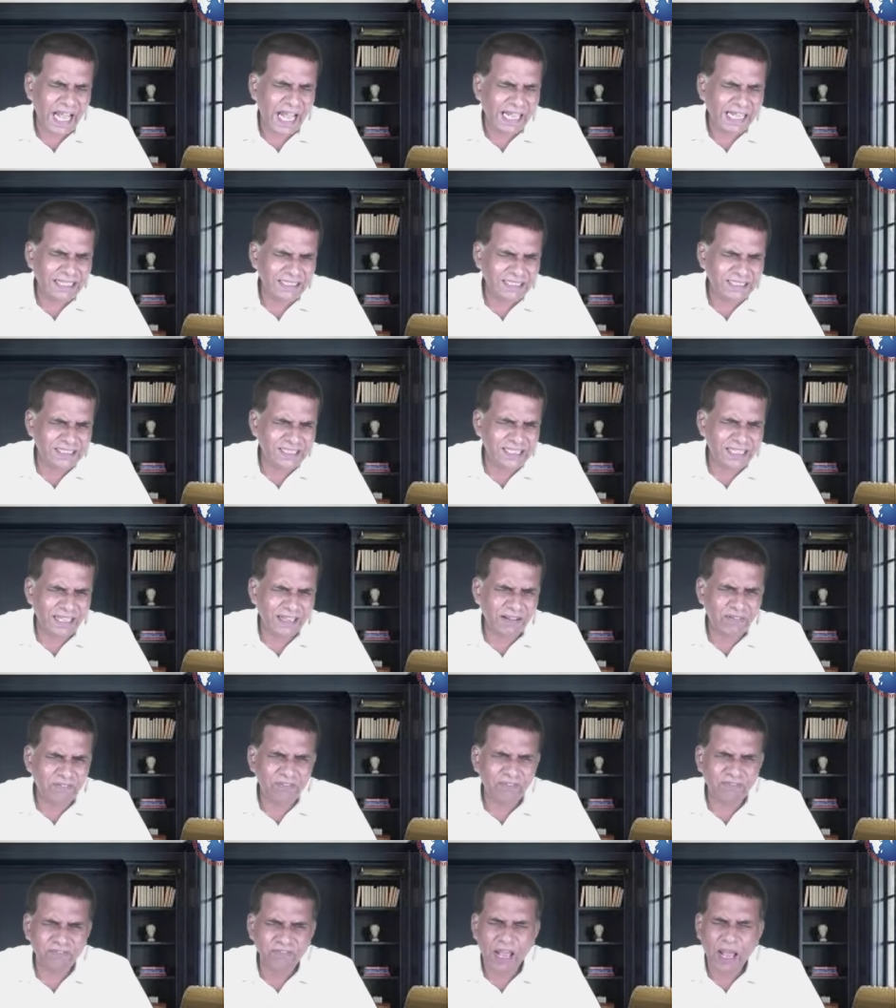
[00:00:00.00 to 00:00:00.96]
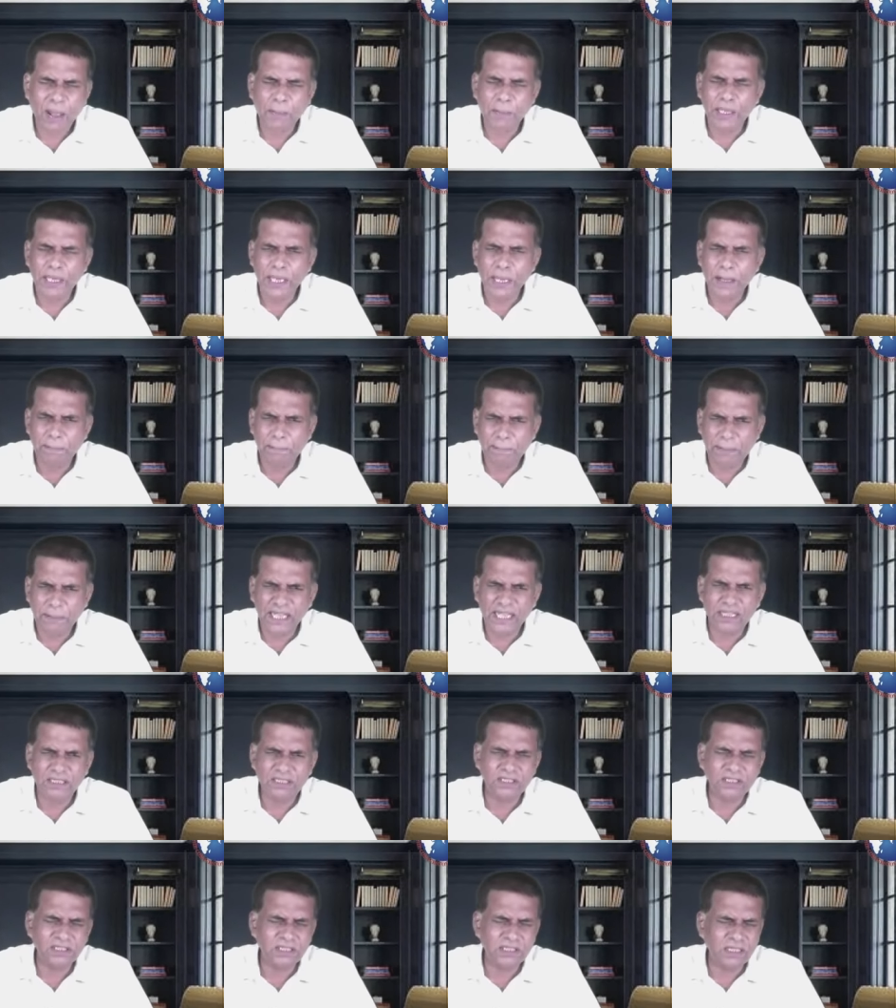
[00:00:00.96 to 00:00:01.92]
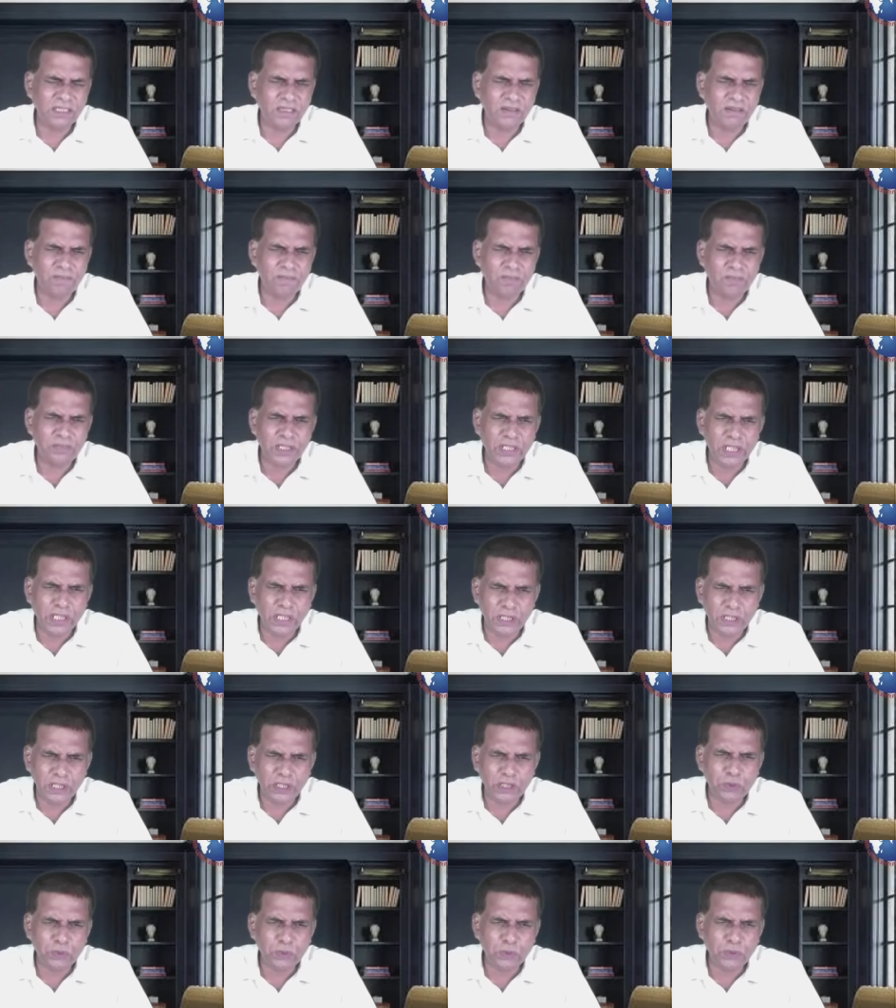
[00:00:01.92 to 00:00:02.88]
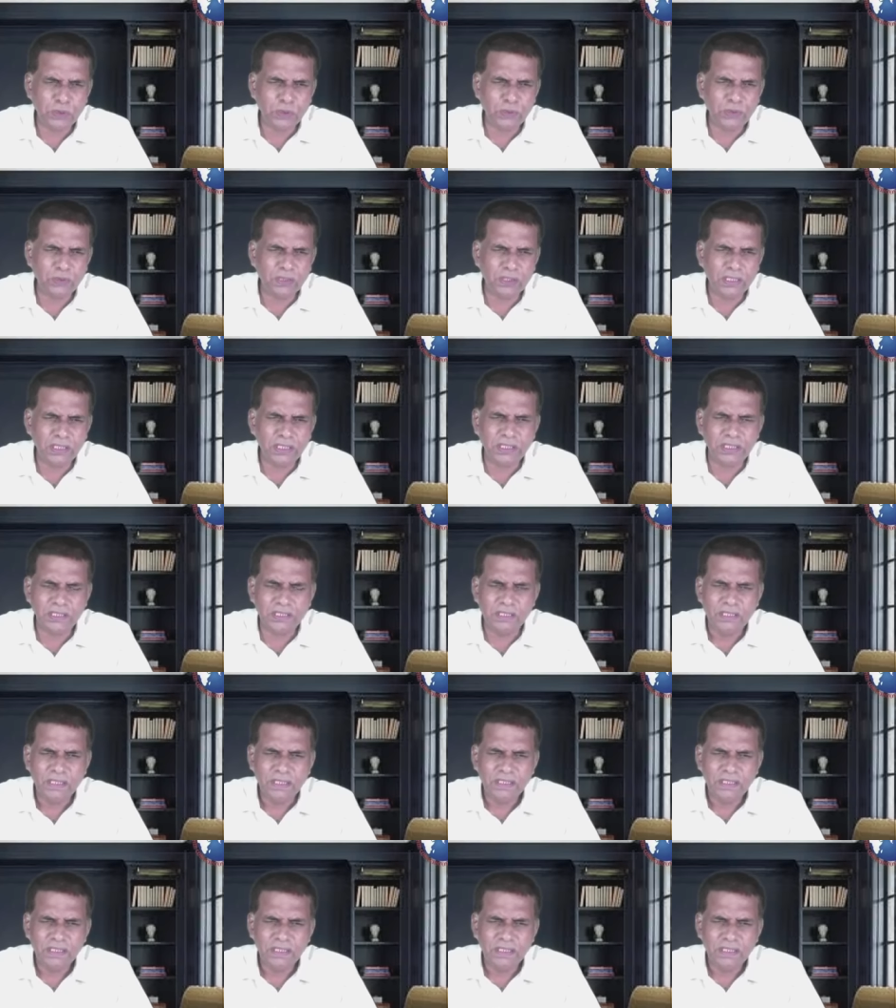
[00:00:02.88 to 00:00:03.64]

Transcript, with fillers: i see family peace um, the dispute uh,